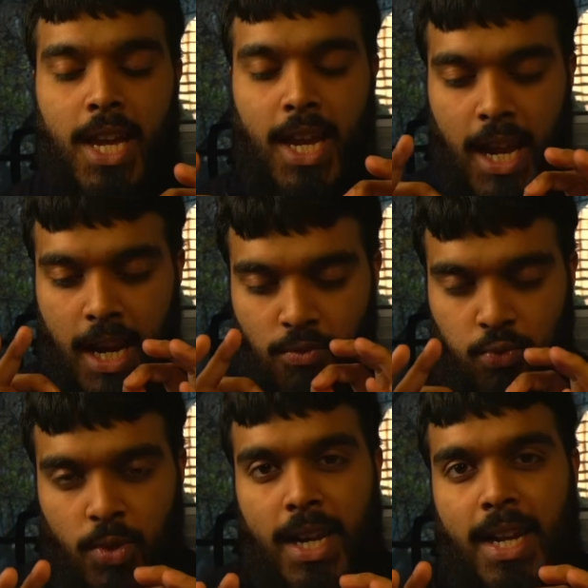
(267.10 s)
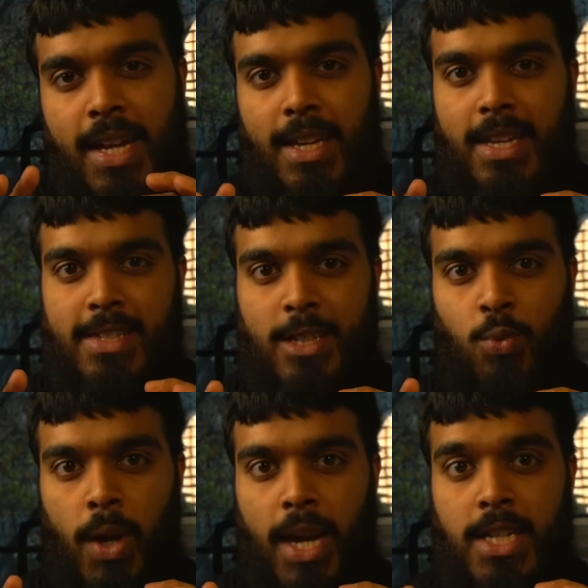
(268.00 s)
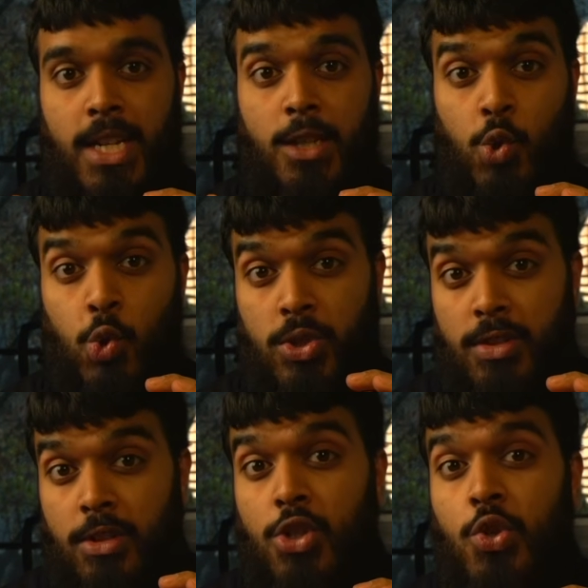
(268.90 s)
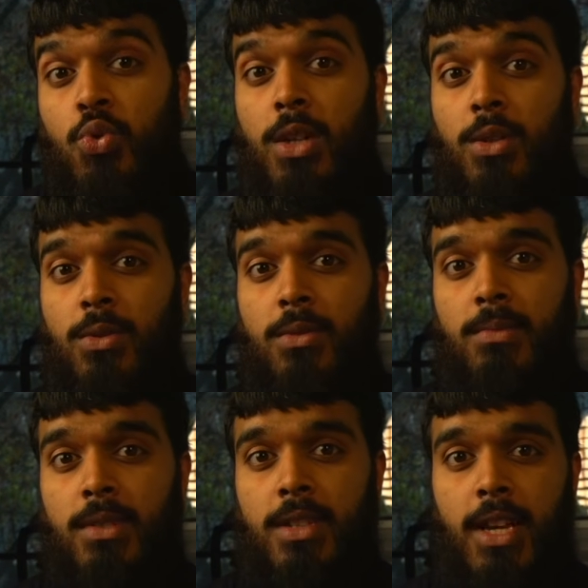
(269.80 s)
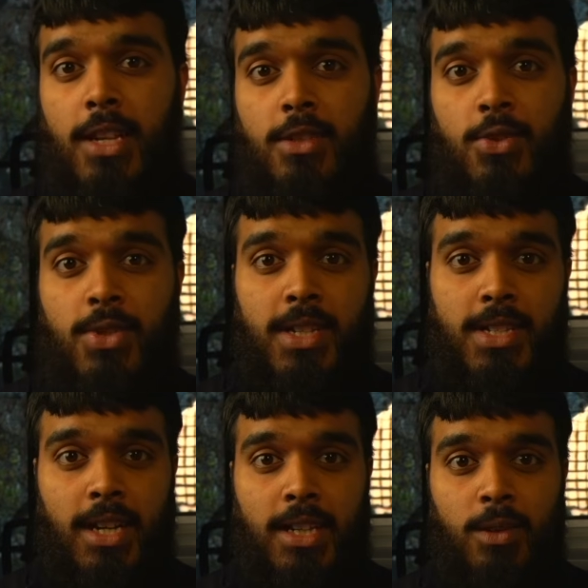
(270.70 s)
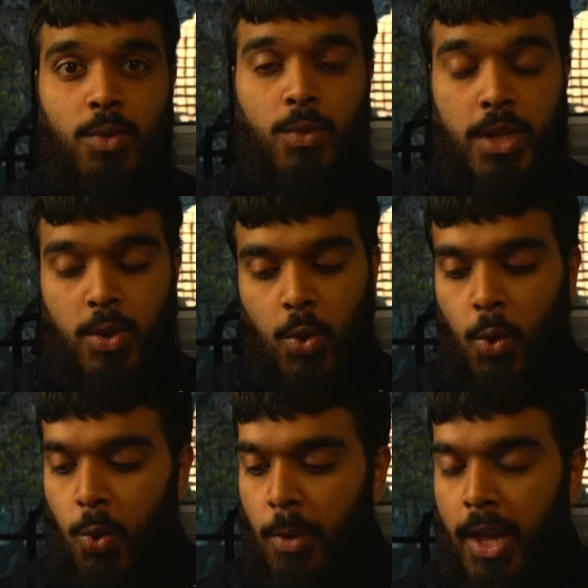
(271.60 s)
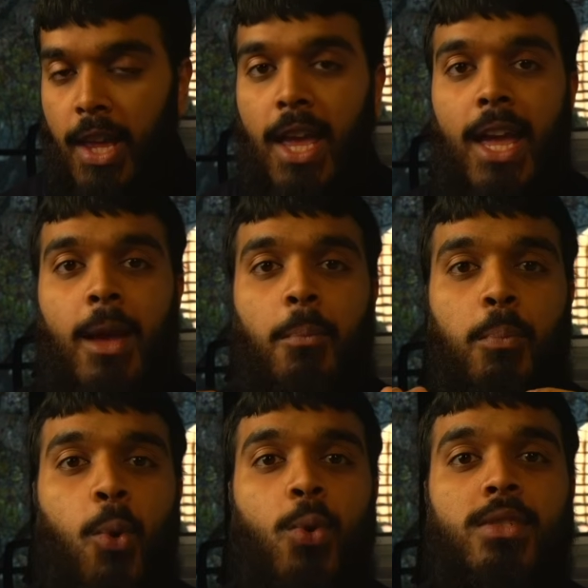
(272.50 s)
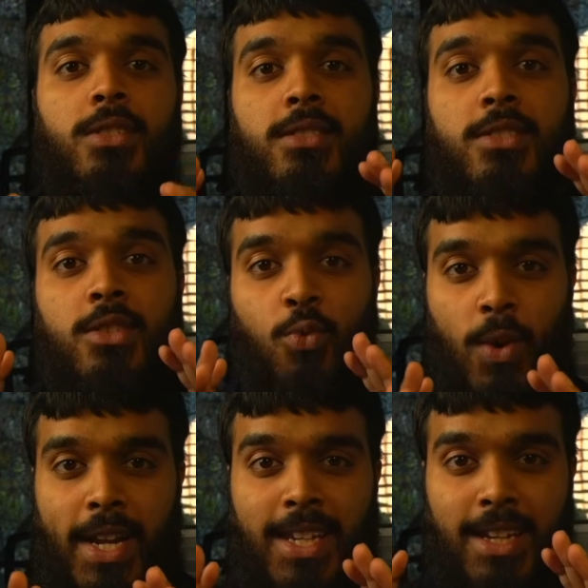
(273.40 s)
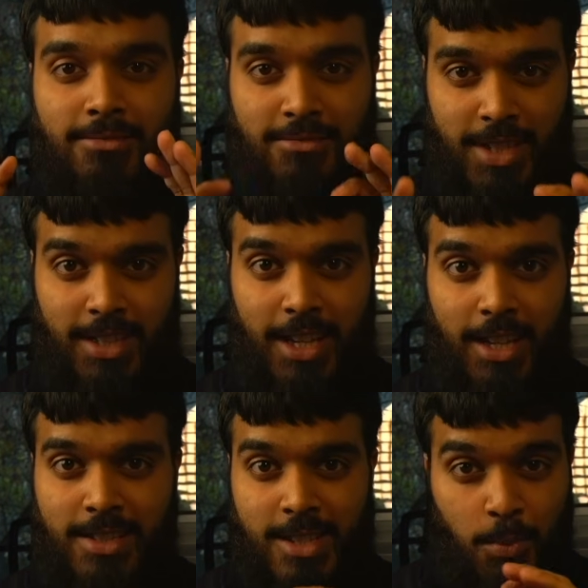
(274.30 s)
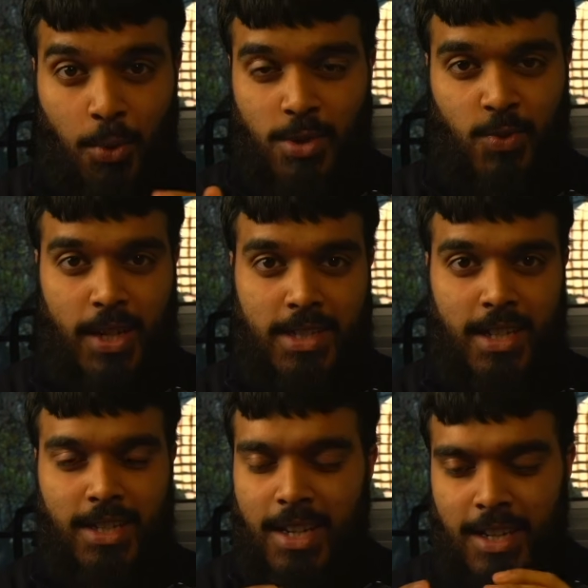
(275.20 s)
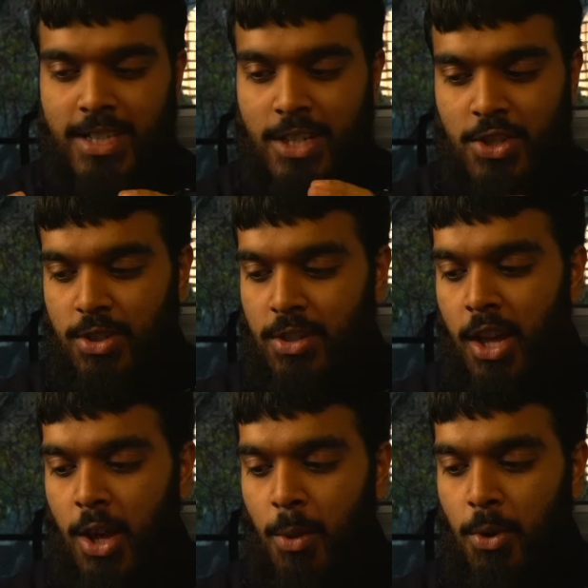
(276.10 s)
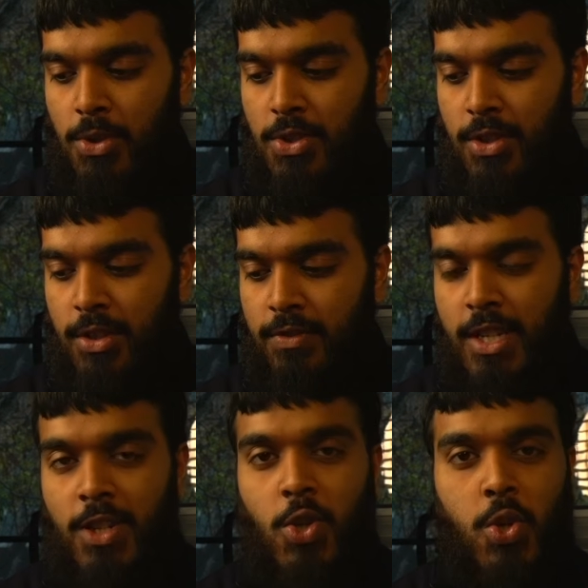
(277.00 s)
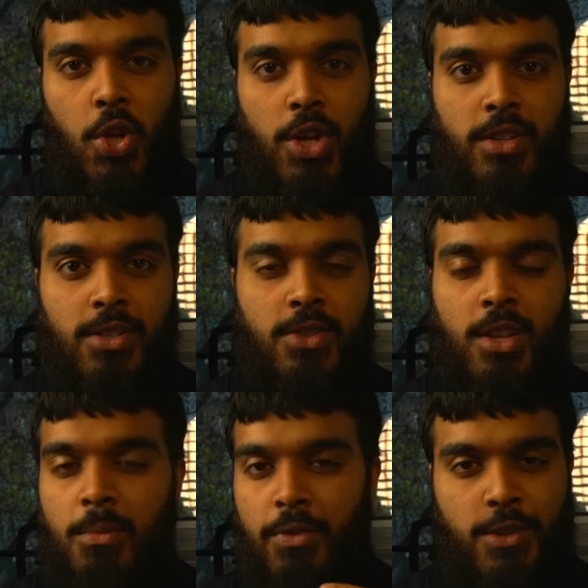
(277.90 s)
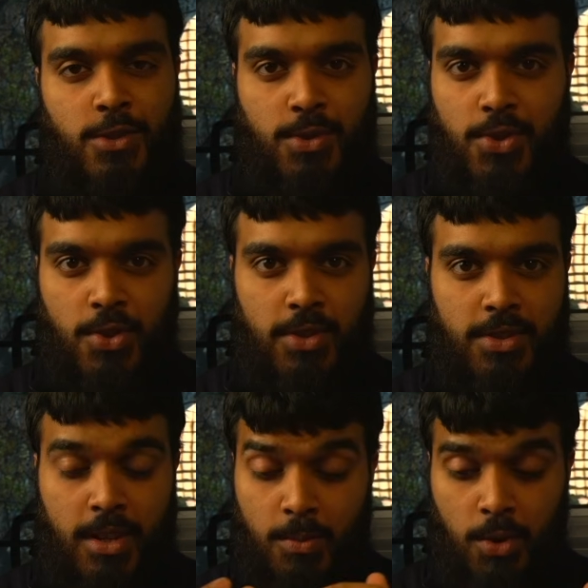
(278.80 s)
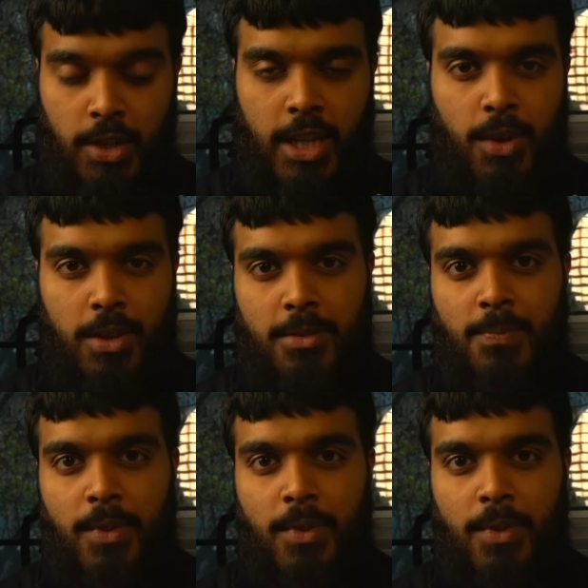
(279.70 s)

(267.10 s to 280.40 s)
A really easy way to introduce the struggle is using a technique, what we call importance ranking technique. It's the importance ranking technique, and I teach it to most of the new learners, professionals, and students that I'm working with.